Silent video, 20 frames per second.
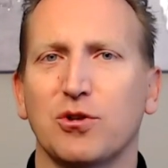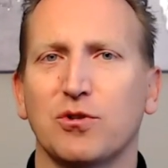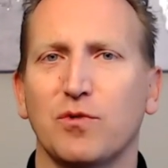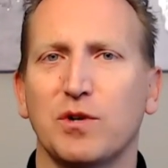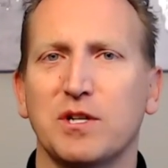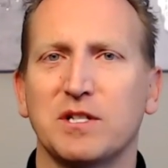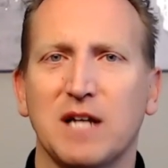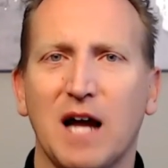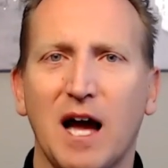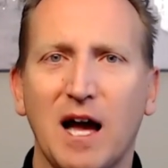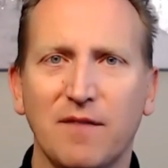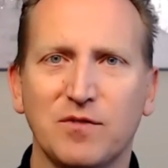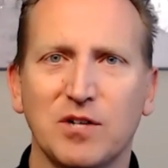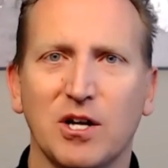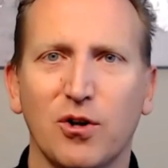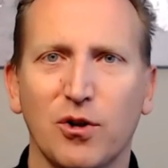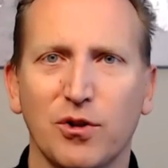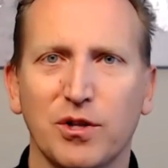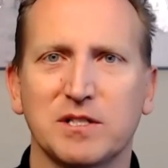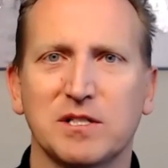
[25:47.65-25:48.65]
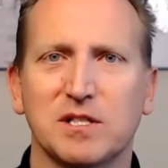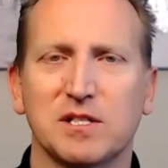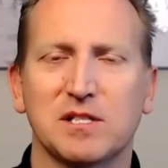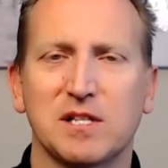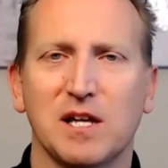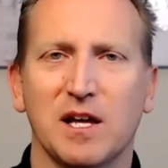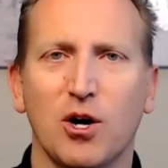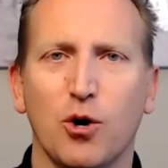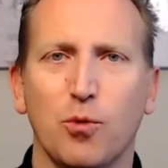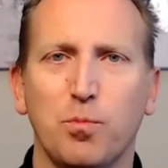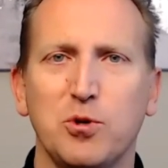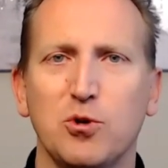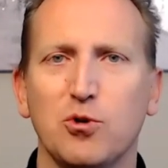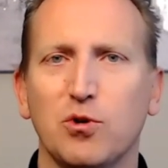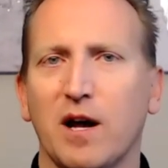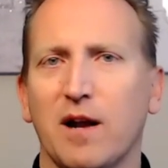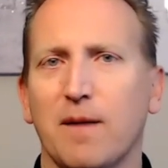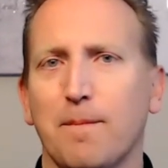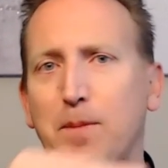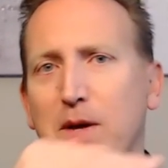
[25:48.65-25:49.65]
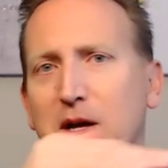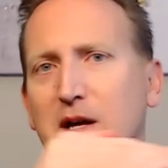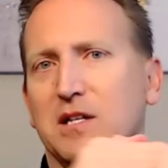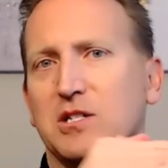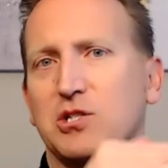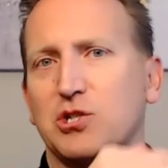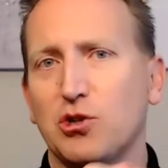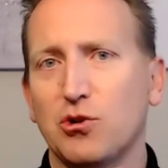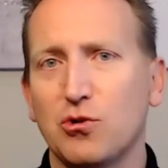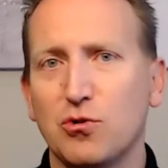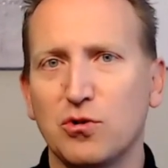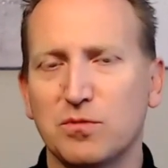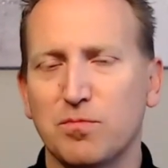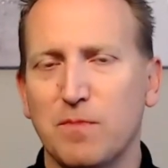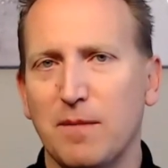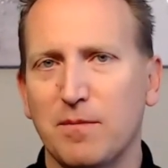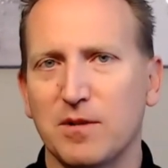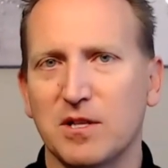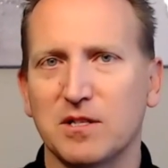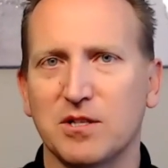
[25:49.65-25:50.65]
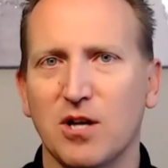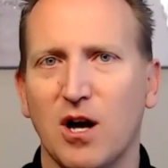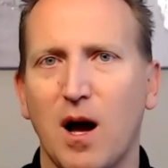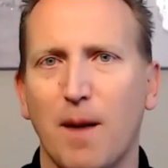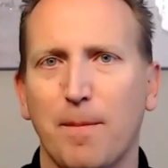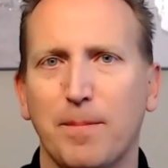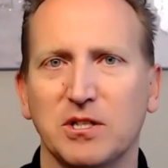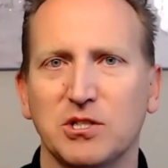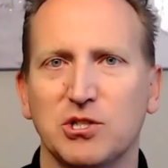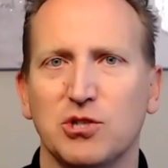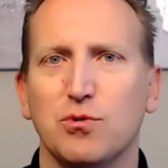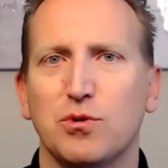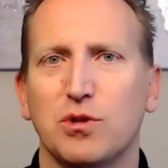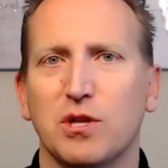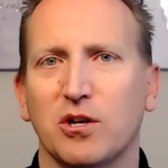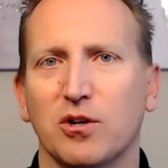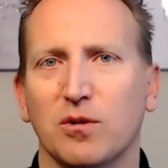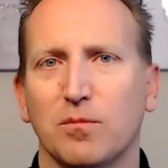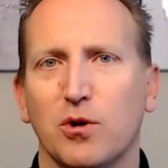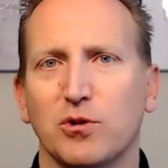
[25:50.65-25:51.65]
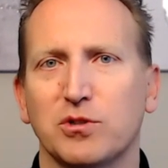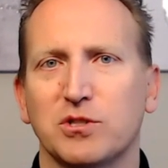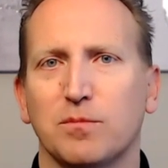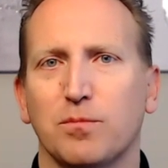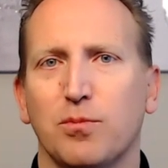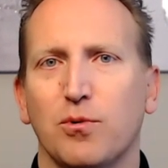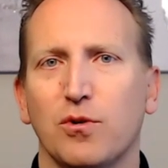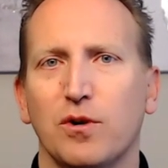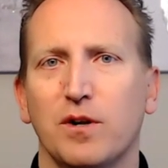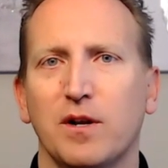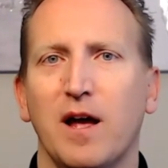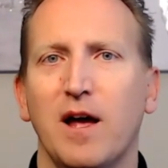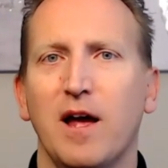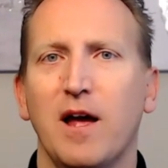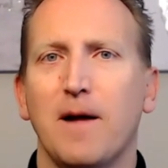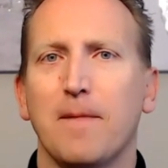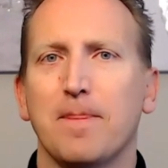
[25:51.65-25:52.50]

The reason I've done all this is to help you kind of pick and choose maybe the topics you think are most important.